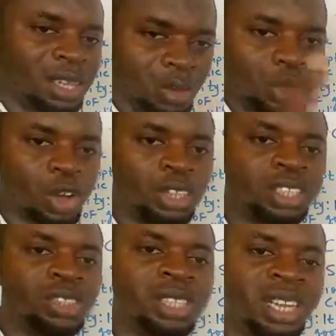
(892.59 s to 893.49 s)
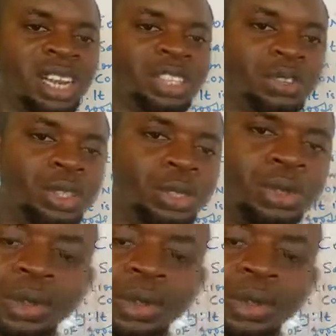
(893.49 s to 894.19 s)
We'll continue in the next video.